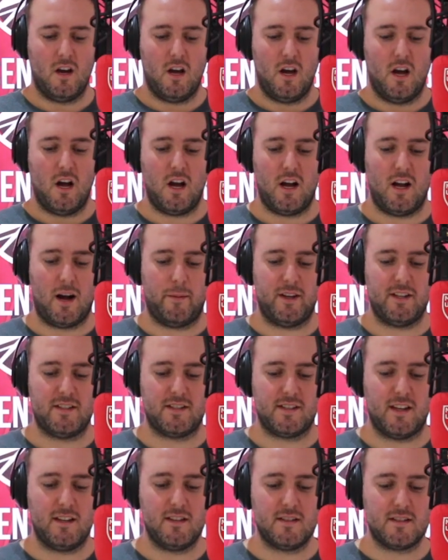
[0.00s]

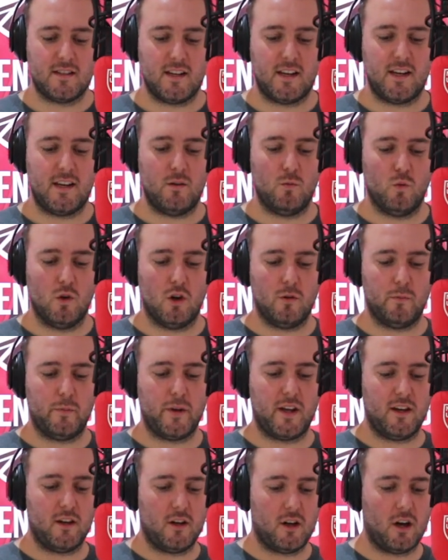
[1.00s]
Cincy will
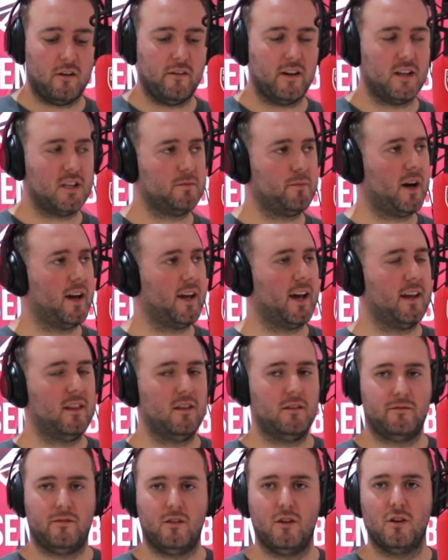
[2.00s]
be encouraged by
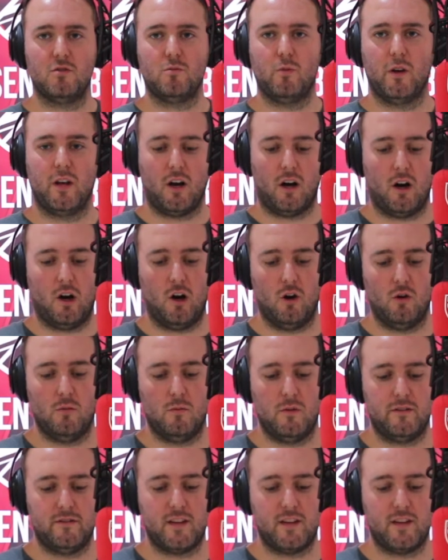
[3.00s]
getting the first win at home.